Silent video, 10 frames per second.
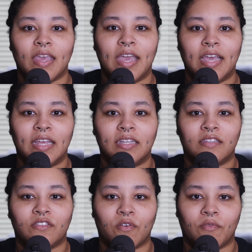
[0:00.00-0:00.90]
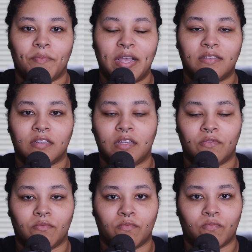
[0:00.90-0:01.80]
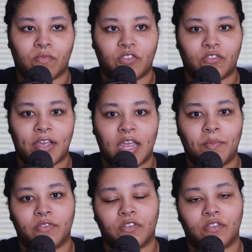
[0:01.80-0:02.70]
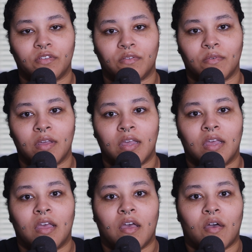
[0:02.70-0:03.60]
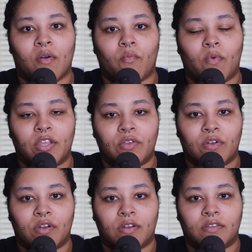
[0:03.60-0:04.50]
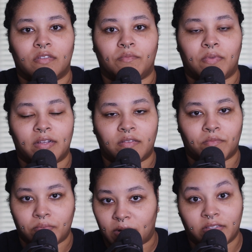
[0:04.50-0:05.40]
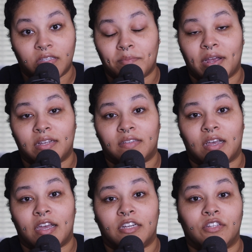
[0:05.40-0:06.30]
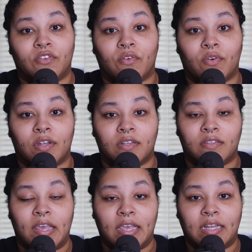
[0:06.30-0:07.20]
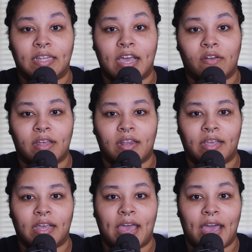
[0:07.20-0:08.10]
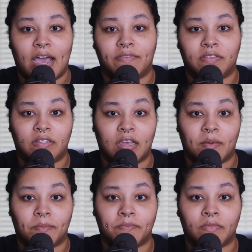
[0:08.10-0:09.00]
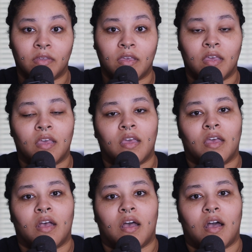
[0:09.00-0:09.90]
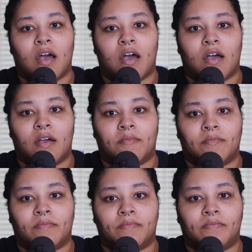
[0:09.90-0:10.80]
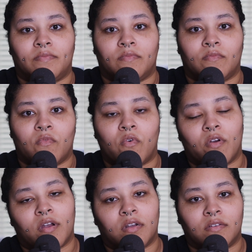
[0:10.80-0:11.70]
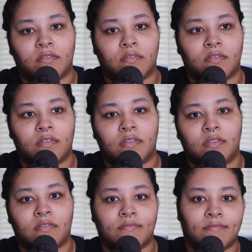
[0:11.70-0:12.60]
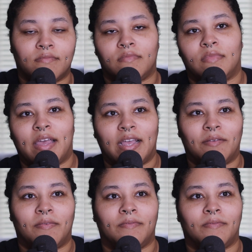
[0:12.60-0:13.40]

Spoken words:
And so basically what you're able to do when you're pressing the minus sign, you're going to take it down like a half step. Or like